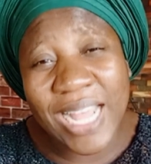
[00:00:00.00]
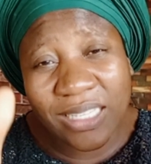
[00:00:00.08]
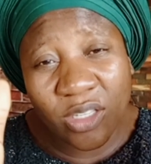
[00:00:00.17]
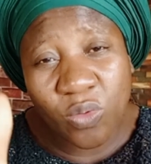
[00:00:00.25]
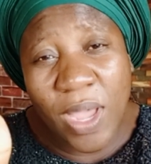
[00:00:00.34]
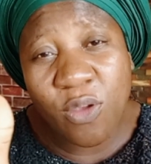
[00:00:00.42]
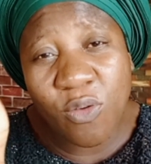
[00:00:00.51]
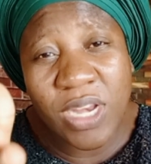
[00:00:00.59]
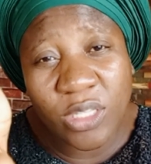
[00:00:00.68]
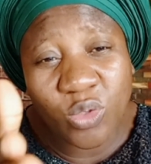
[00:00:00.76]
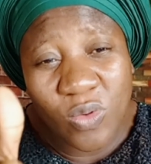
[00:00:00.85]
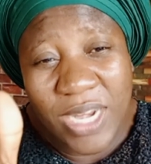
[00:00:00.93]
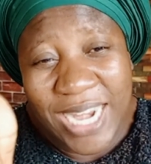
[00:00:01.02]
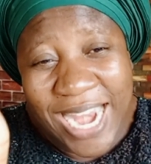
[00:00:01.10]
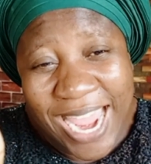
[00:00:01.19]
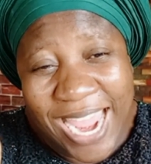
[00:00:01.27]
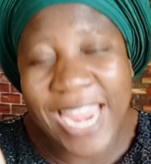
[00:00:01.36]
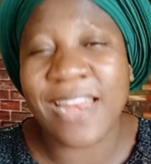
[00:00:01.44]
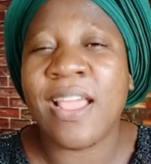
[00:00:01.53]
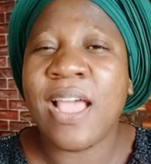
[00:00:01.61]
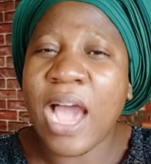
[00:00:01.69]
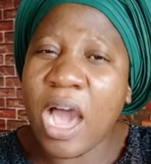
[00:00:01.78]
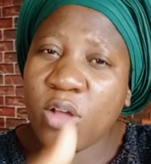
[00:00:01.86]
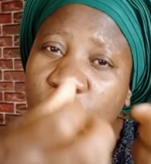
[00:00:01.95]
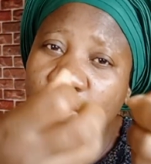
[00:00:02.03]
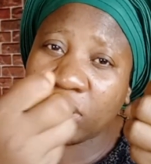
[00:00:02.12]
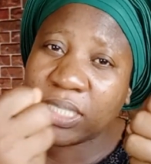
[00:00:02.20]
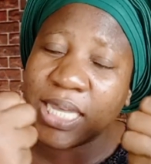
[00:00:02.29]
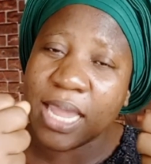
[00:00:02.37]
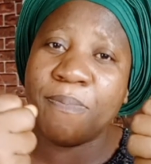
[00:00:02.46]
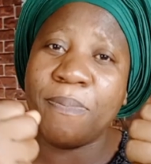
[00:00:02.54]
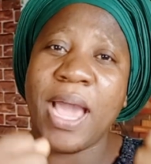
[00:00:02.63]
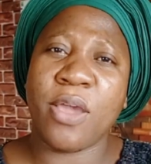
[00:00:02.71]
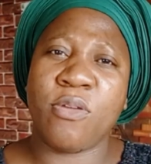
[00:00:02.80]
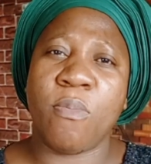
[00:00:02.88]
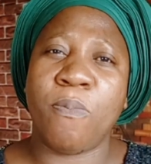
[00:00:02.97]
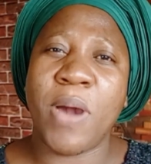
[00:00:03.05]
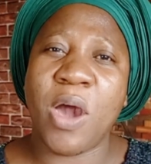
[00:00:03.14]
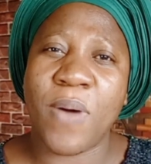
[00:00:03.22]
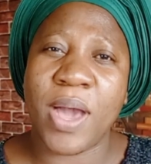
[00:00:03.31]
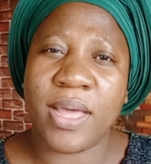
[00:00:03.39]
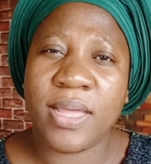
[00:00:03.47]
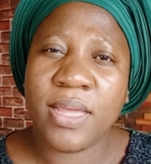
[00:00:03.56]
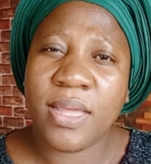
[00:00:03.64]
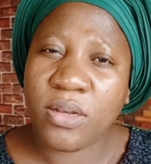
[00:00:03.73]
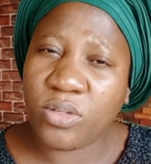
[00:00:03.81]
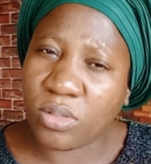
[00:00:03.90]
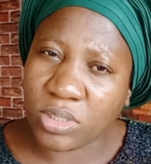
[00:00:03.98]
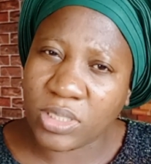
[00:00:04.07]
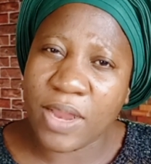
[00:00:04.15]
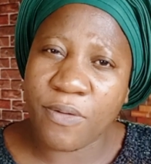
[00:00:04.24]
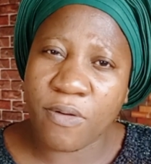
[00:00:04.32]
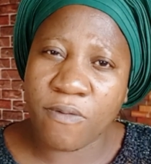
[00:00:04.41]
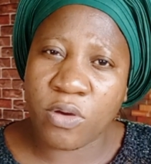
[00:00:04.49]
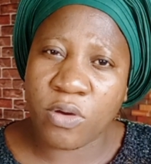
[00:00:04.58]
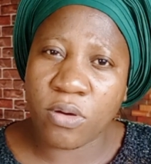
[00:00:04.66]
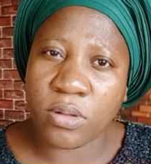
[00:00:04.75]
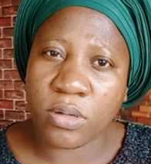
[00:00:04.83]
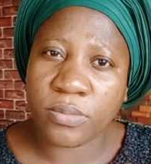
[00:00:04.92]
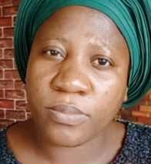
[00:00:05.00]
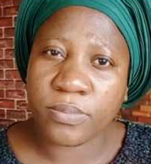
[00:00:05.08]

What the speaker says: That's why you need to learn how to take back your power, daughter of God.